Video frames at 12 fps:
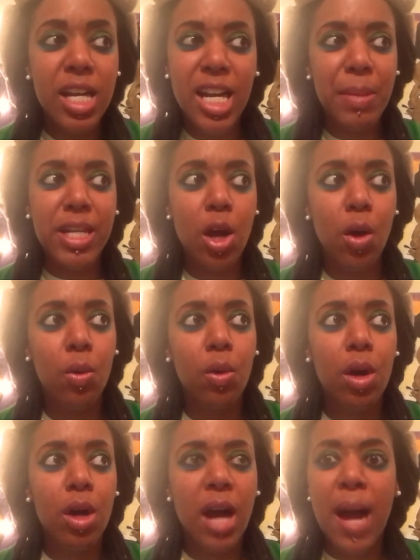I'm like, no,
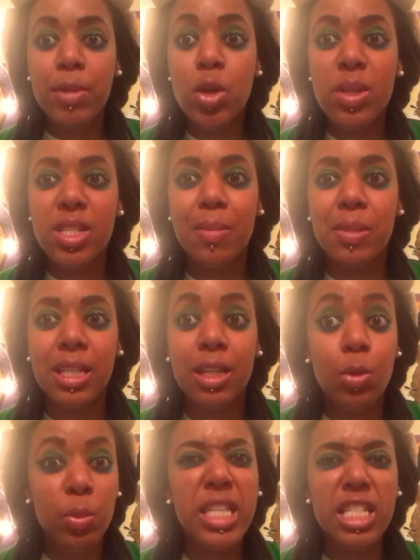I'm doing something
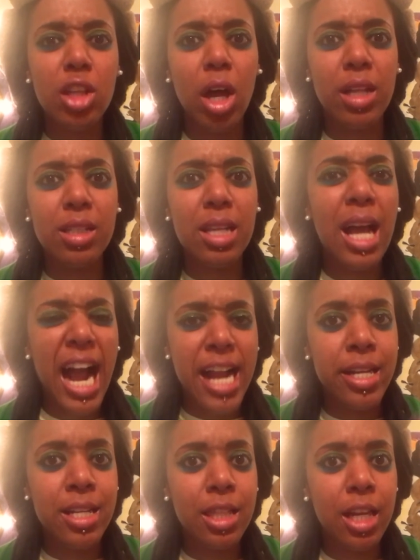with these thoughts. I
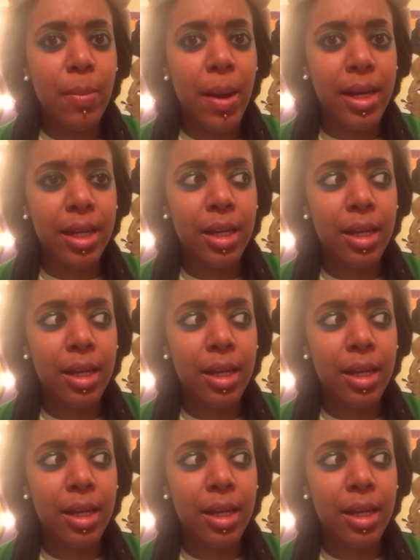need to think about it.